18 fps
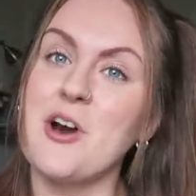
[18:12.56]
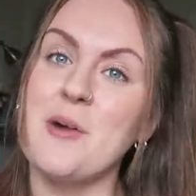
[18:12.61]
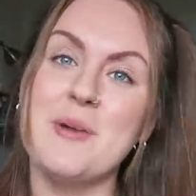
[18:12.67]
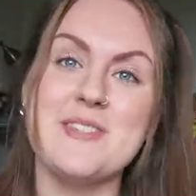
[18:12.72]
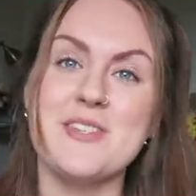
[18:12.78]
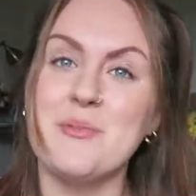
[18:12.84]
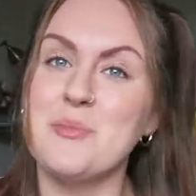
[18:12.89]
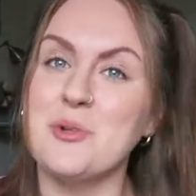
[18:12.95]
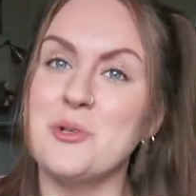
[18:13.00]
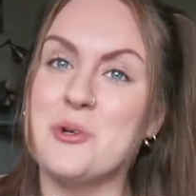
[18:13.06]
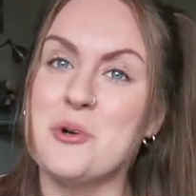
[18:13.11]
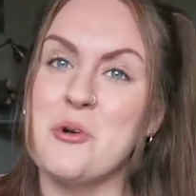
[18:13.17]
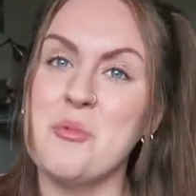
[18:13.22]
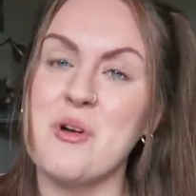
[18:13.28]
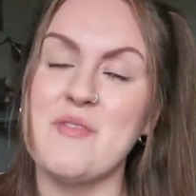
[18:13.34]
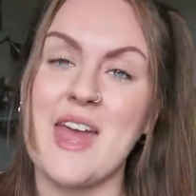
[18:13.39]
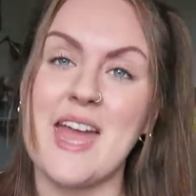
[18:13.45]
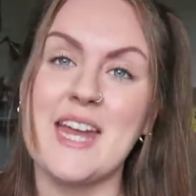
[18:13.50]
Comment down below
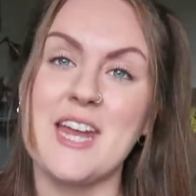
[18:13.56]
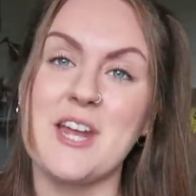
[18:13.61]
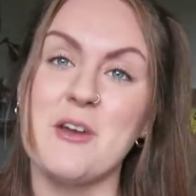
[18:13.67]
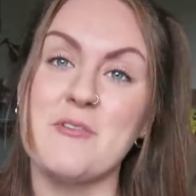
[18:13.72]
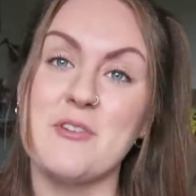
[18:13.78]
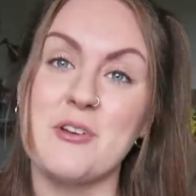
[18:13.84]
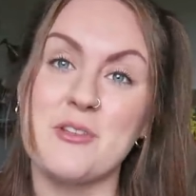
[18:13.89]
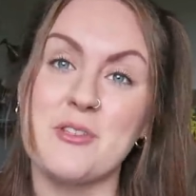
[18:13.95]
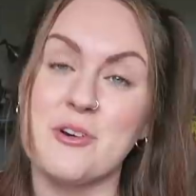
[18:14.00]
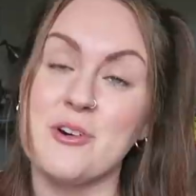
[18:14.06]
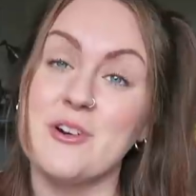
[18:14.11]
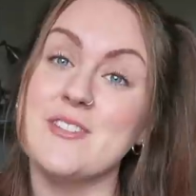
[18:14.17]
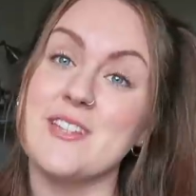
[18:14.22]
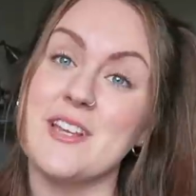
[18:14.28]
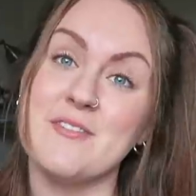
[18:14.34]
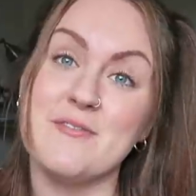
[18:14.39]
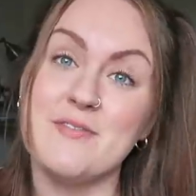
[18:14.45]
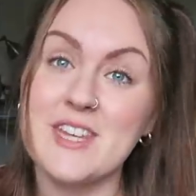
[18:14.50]
with any of your thoughts
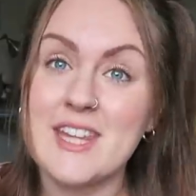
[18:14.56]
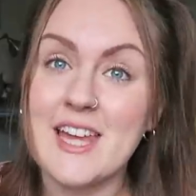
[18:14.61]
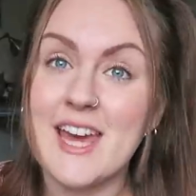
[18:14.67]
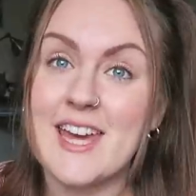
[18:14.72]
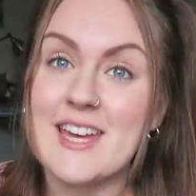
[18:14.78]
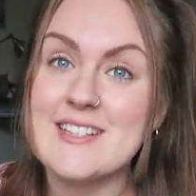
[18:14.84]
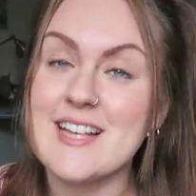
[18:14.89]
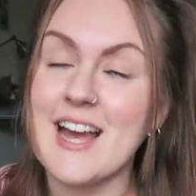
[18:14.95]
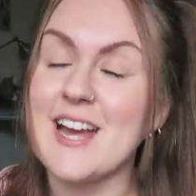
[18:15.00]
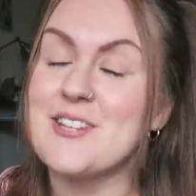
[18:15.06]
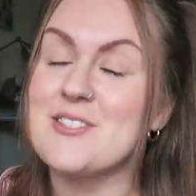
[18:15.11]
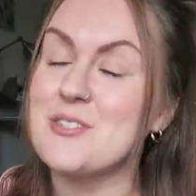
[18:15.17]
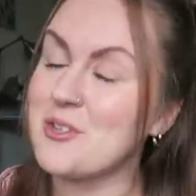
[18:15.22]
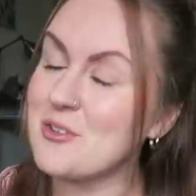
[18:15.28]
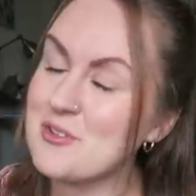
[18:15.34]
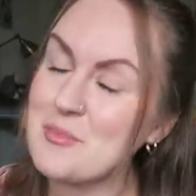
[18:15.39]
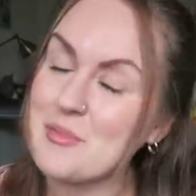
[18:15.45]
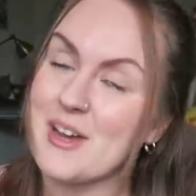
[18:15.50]
and feelings. I
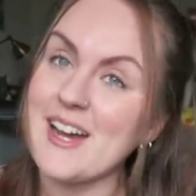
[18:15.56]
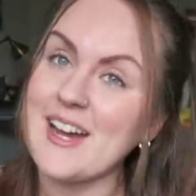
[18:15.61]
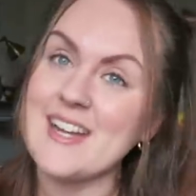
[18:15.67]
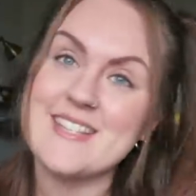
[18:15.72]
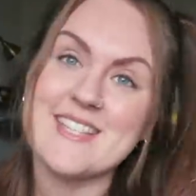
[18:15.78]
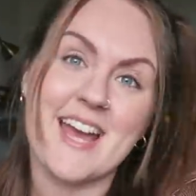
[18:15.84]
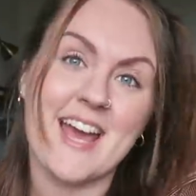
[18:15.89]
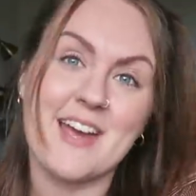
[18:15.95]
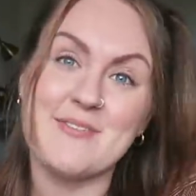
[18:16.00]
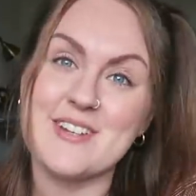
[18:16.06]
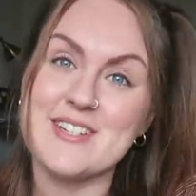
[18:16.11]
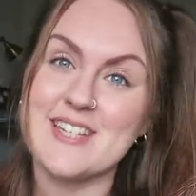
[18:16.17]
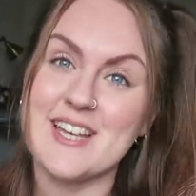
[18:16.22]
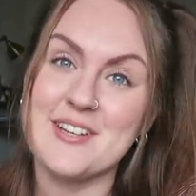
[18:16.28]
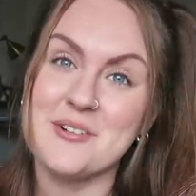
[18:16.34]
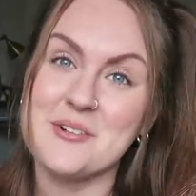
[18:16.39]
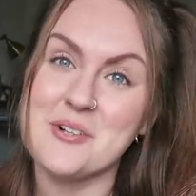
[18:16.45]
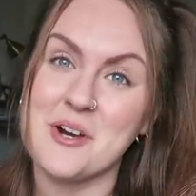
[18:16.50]
do reply to every
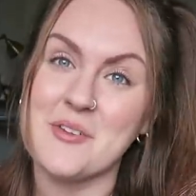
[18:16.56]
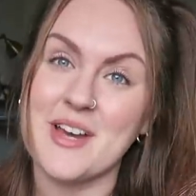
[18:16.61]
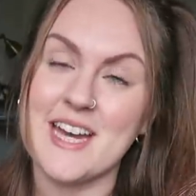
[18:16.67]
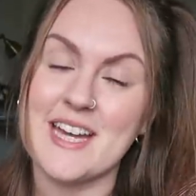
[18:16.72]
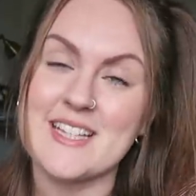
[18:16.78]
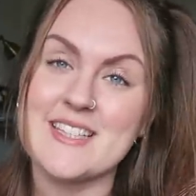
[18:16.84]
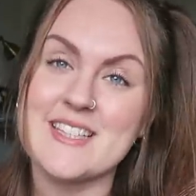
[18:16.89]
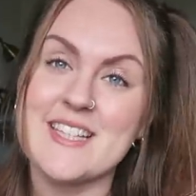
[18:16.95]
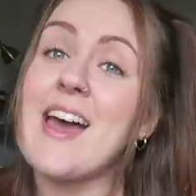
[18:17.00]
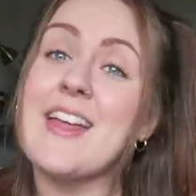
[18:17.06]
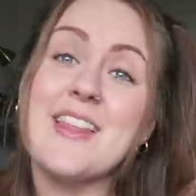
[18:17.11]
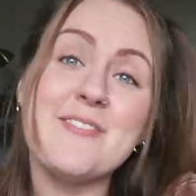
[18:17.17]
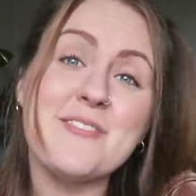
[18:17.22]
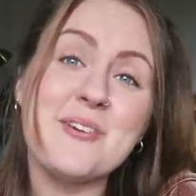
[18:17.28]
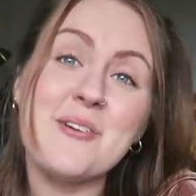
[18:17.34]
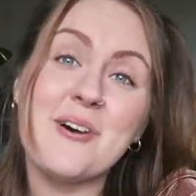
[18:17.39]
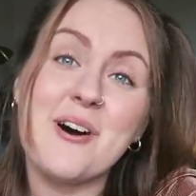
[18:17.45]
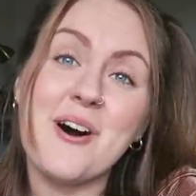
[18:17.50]
single comment. I love
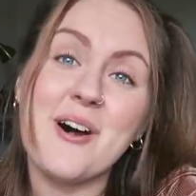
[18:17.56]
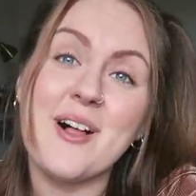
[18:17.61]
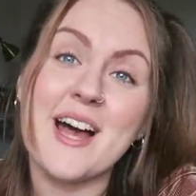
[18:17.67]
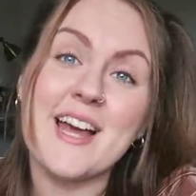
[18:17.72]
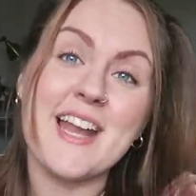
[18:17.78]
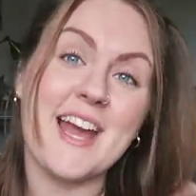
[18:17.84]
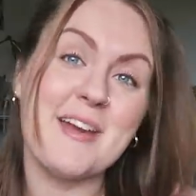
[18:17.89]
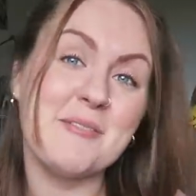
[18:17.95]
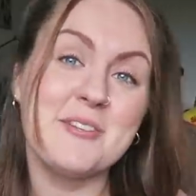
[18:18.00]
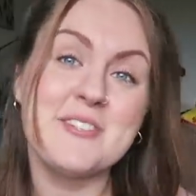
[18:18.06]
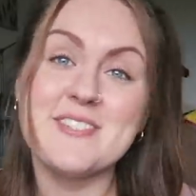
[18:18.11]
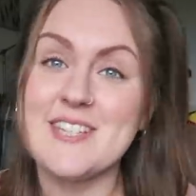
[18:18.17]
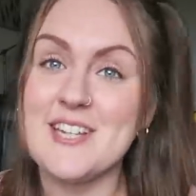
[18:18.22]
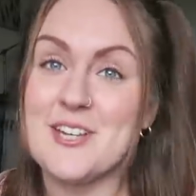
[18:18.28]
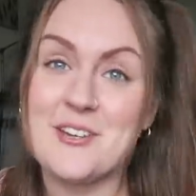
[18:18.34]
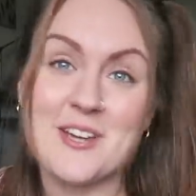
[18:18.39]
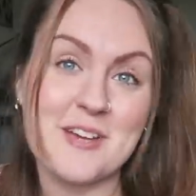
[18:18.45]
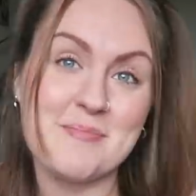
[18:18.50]
you all, and I will see
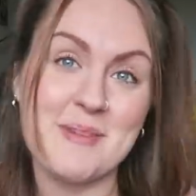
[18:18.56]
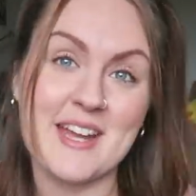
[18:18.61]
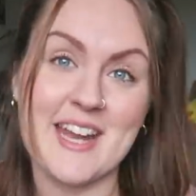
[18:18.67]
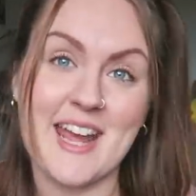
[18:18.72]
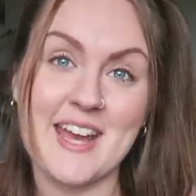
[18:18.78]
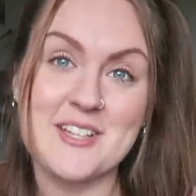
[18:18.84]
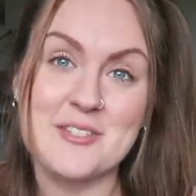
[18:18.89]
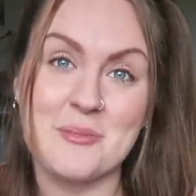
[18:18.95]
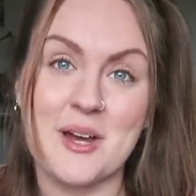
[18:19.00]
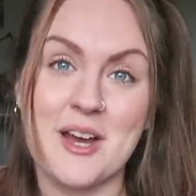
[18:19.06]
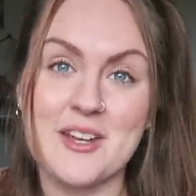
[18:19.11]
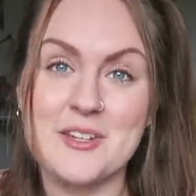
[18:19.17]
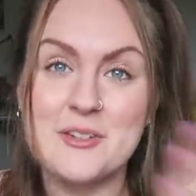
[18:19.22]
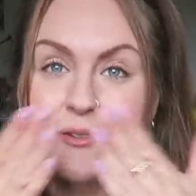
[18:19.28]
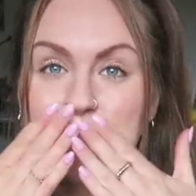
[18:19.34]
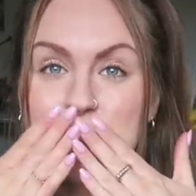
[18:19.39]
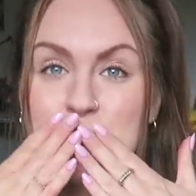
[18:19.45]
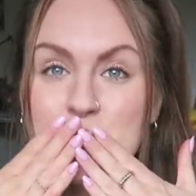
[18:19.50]
you in my next one.